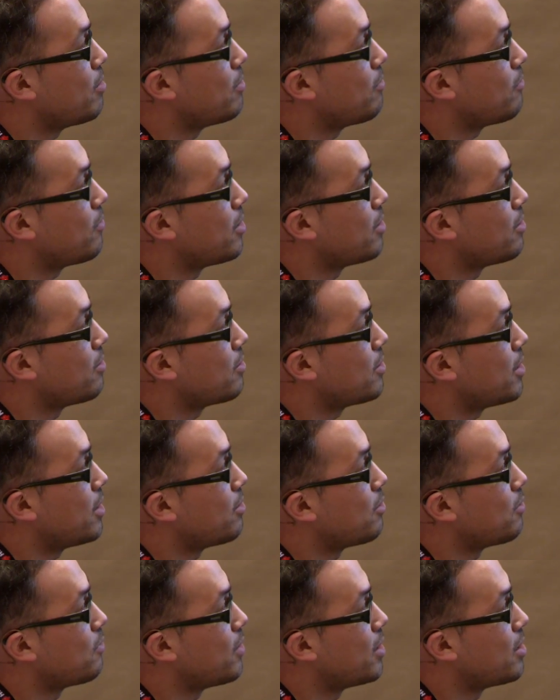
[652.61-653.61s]
I'm
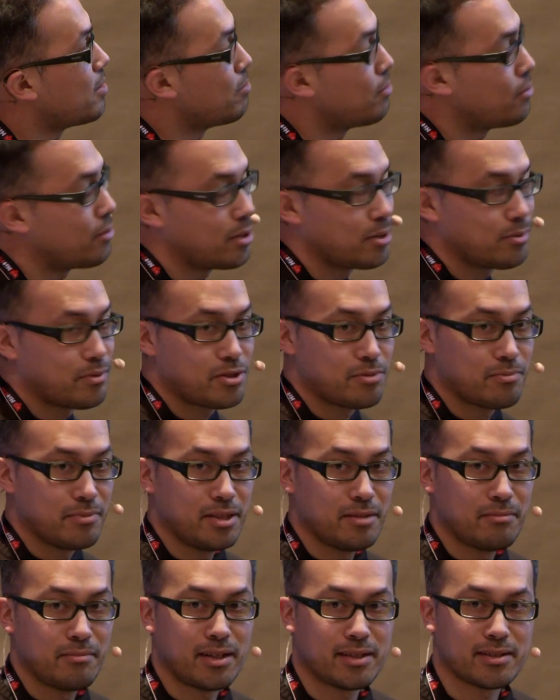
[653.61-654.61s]
trying to find a point which
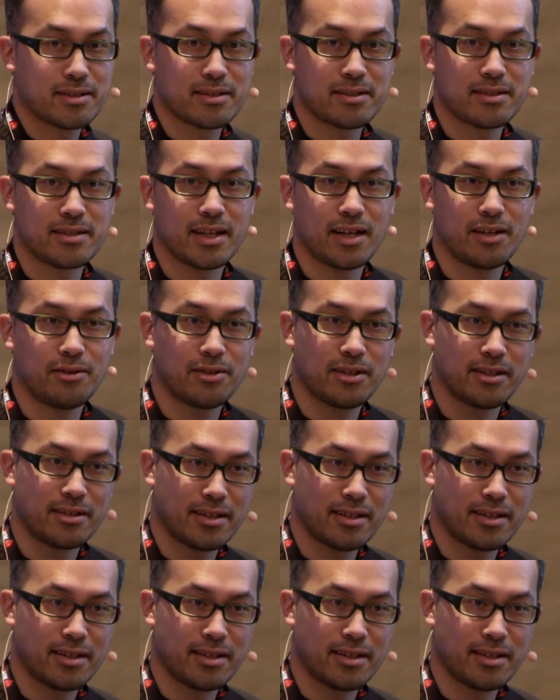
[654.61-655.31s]
minimizes the error,